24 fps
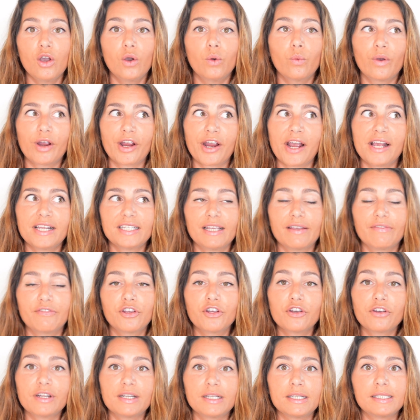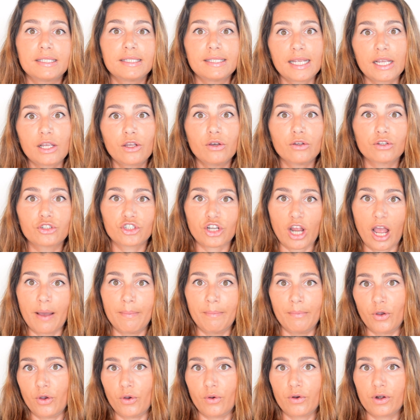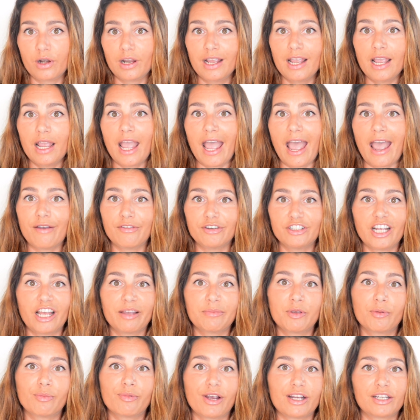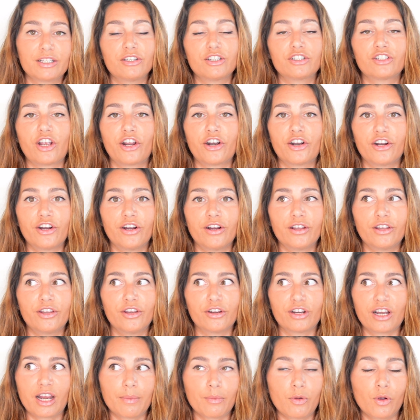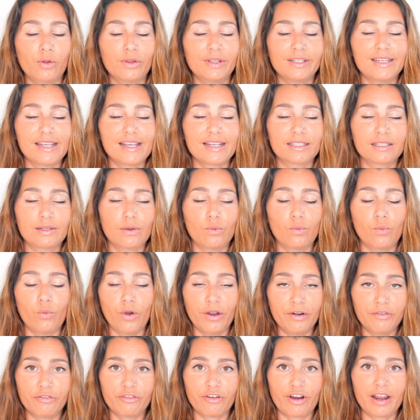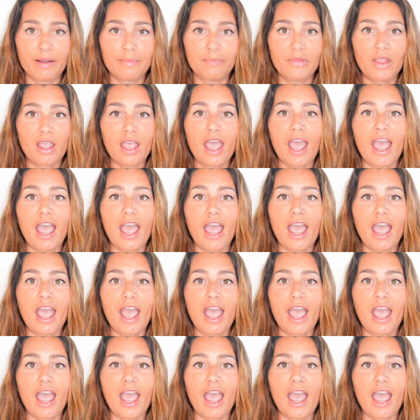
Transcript: Whereas if you're in single shot mode, every time you press the shutter, your camera only takes 1 frame.